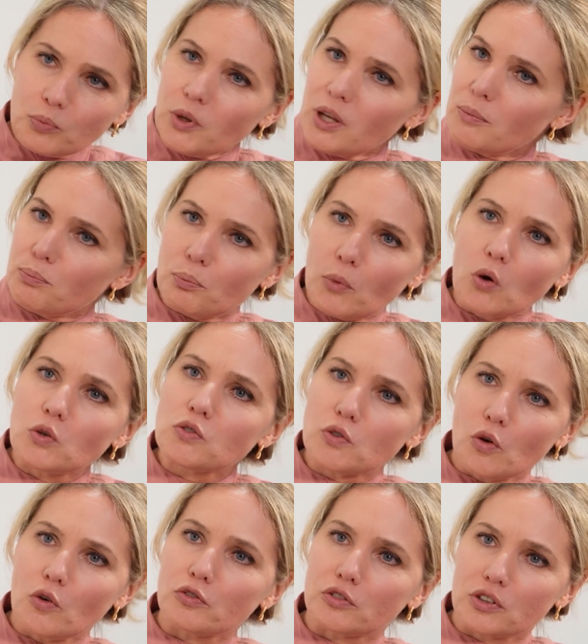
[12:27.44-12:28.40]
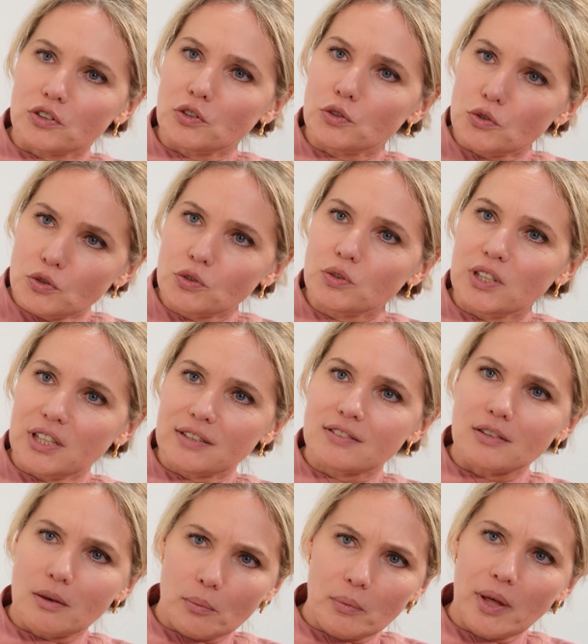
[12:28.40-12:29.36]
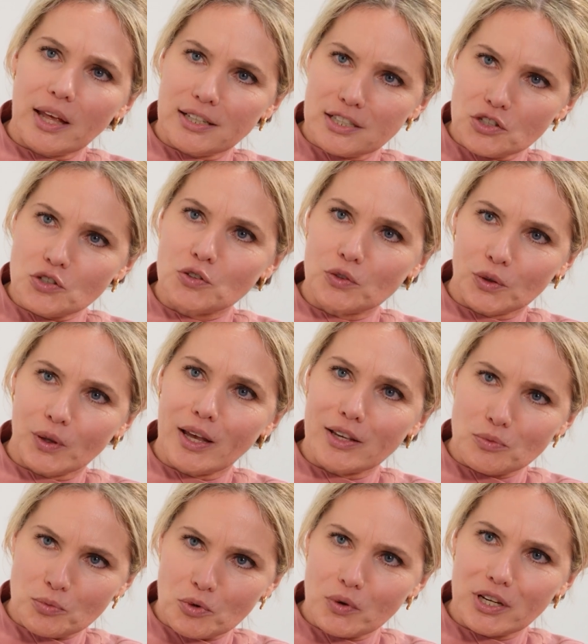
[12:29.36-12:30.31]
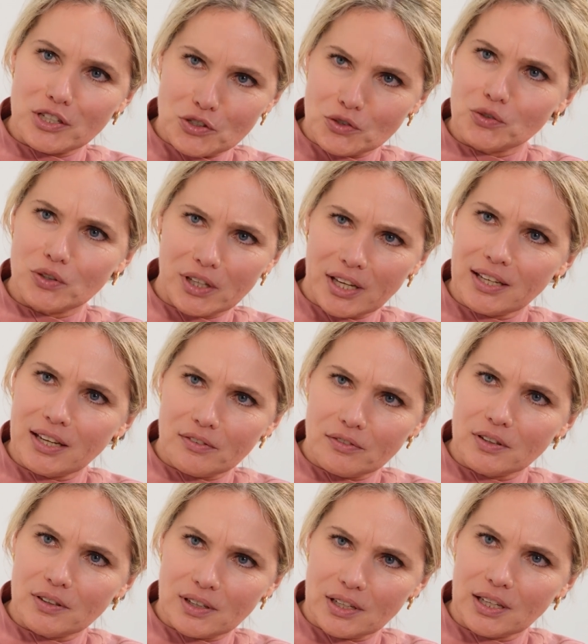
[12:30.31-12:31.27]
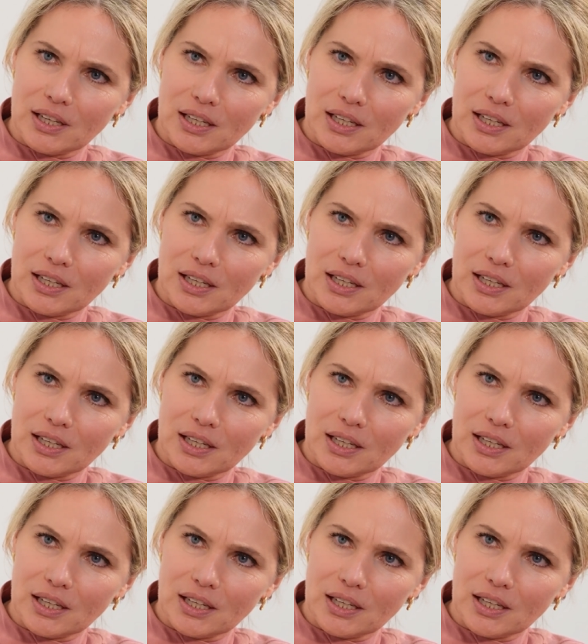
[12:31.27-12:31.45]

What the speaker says: most often you do need some additional aspiration to get everything